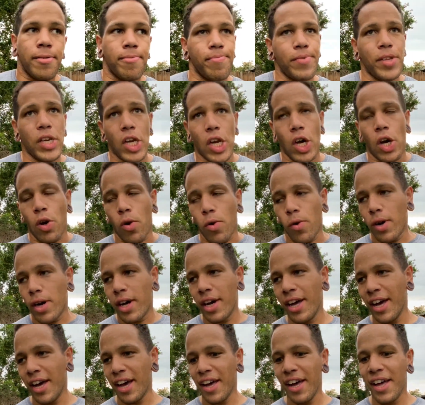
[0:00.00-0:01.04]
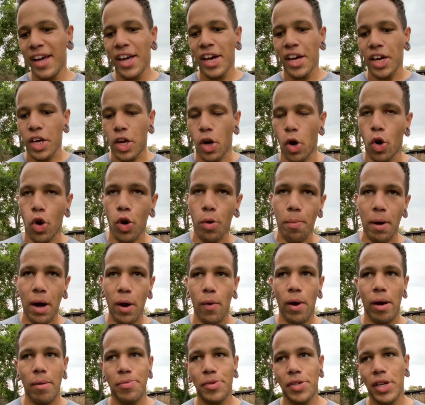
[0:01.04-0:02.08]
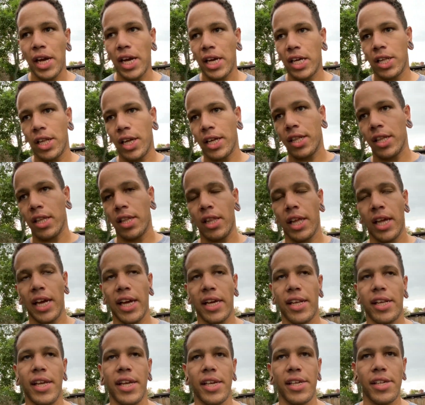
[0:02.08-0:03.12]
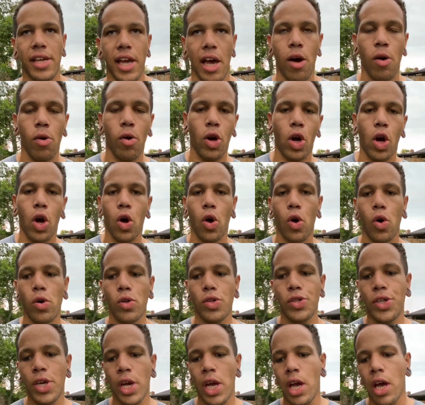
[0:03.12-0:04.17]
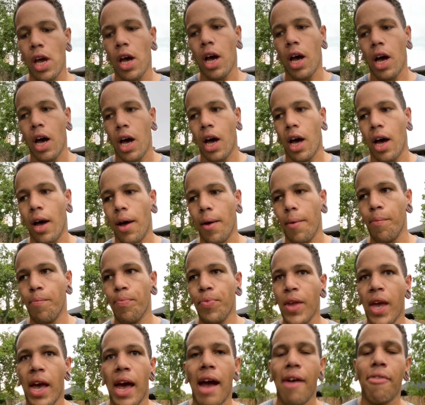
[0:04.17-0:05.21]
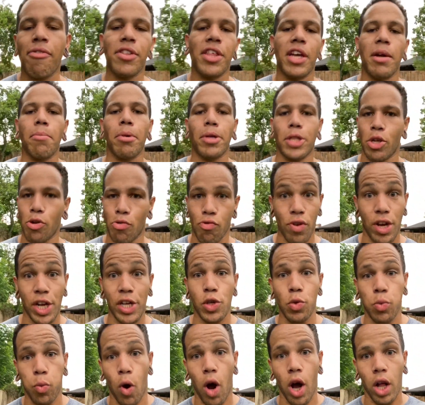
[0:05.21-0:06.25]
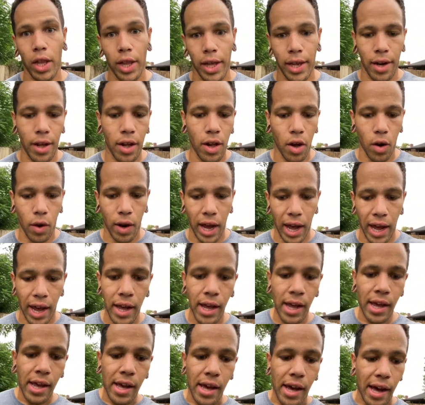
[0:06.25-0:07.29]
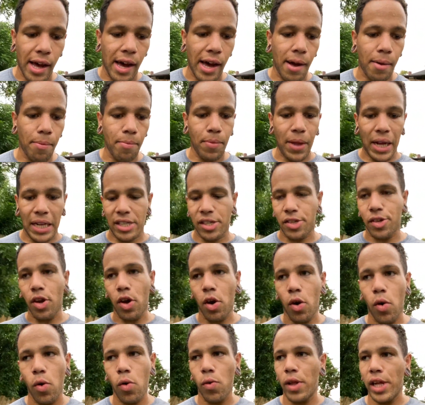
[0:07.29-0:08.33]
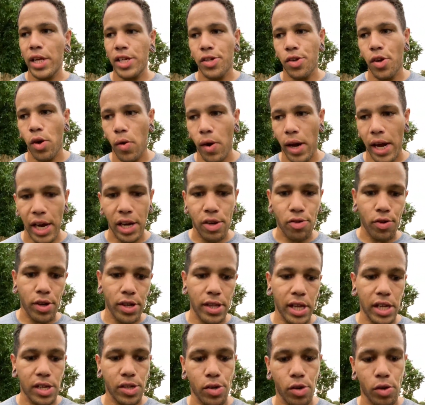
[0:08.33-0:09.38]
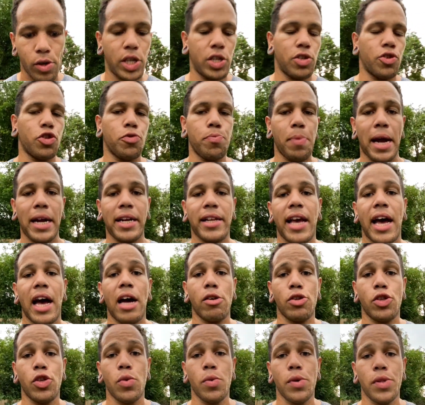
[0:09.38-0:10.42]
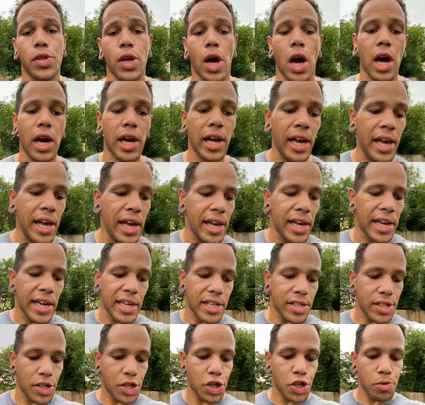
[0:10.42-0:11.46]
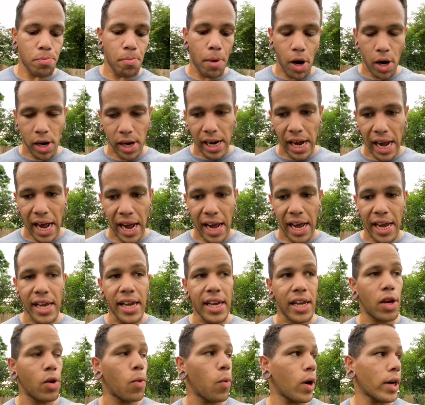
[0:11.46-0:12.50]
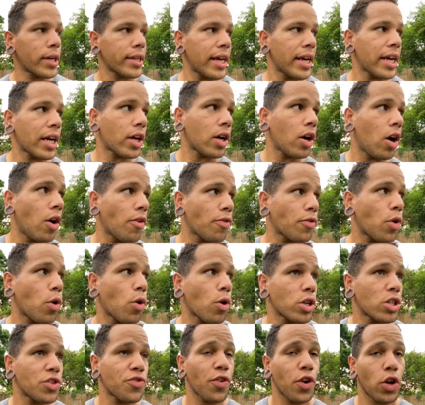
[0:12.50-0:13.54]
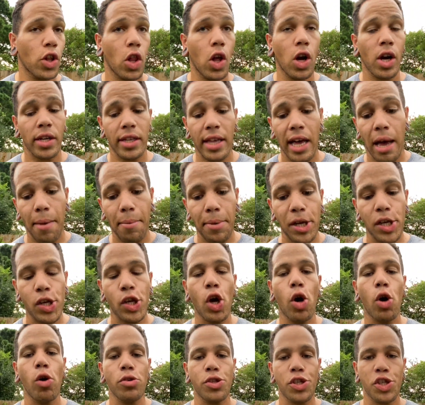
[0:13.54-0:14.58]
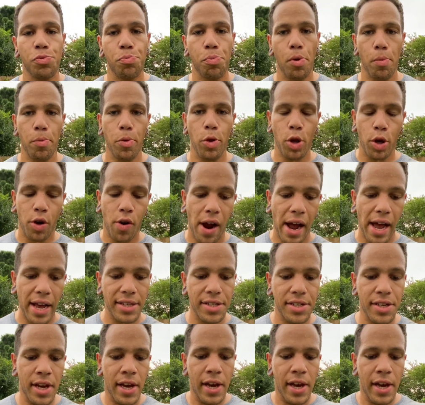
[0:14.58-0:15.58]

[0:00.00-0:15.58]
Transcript: go to my website, click the link, discount codes, everything but the Ridge wallet, okay? That's no hatred, that's no disrespect to How To with Doc. He's a smart guy. He worked at a golf course for a long time. He knows his Bermuda grass.